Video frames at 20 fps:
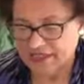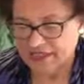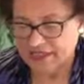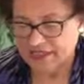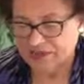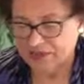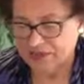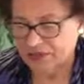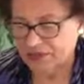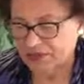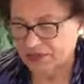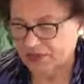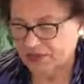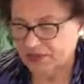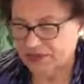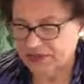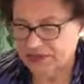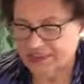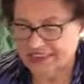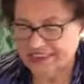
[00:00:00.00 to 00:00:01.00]
So a
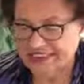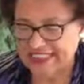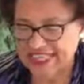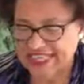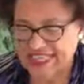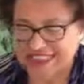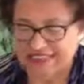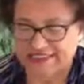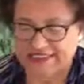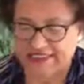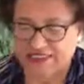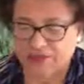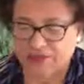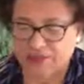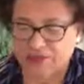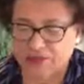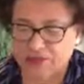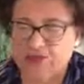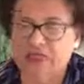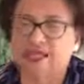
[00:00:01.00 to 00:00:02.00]
person who is tense when
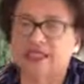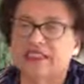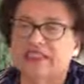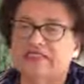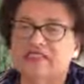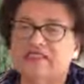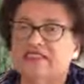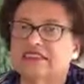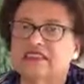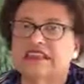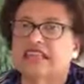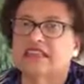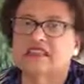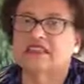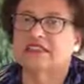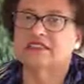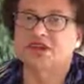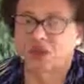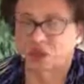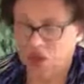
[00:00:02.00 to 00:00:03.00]
he prays is not
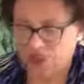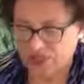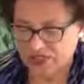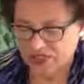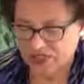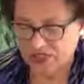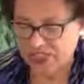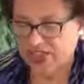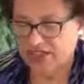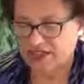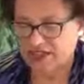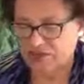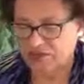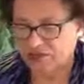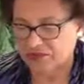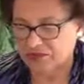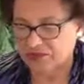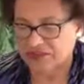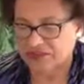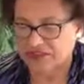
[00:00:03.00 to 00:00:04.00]
an open
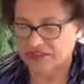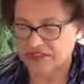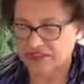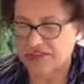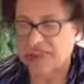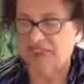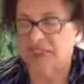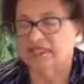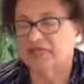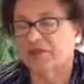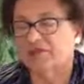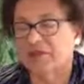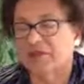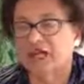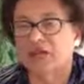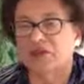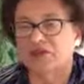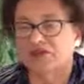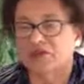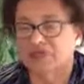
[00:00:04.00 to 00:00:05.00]
channel for the healing
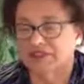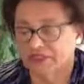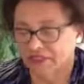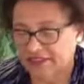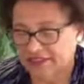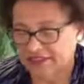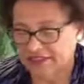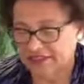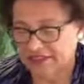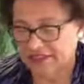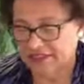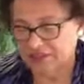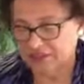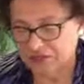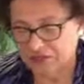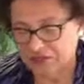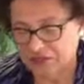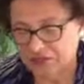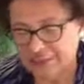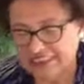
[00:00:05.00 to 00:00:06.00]
power of God.
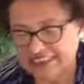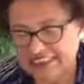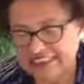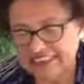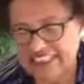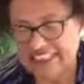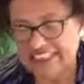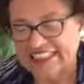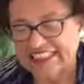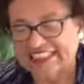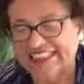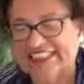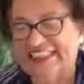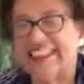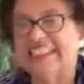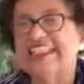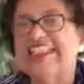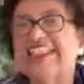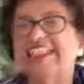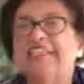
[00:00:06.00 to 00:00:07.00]
So I want to say,
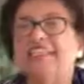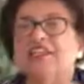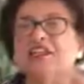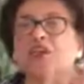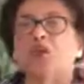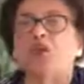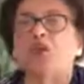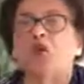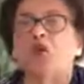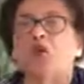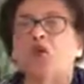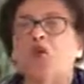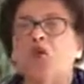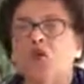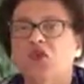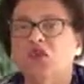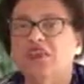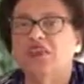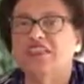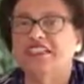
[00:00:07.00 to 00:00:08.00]
let it go.
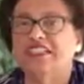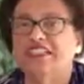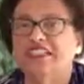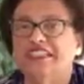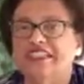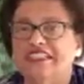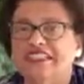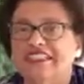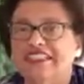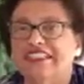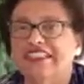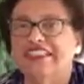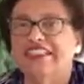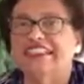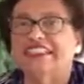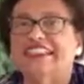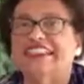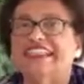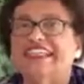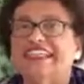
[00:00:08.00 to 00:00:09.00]

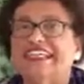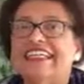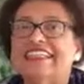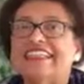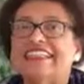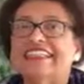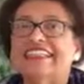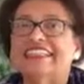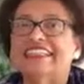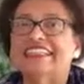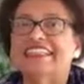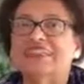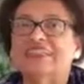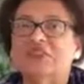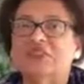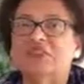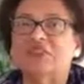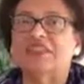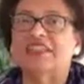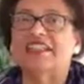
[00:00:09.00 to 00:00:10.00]
Let it
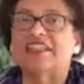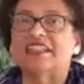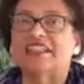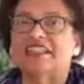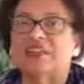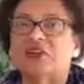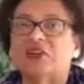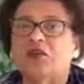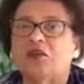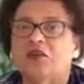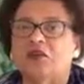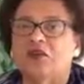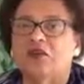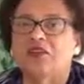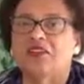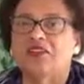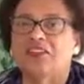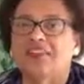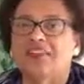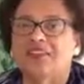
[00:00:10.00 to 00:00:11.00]
go. Let go
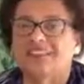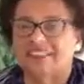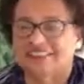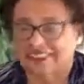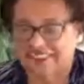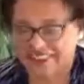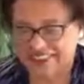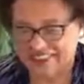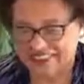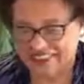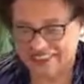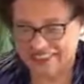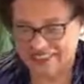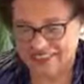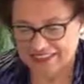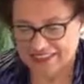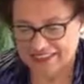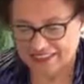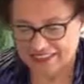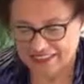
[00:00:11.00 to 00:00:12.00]
and let
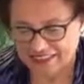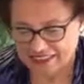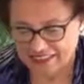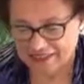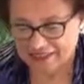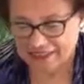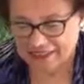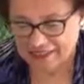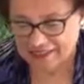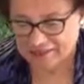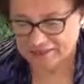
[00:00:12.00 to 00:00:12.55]
God.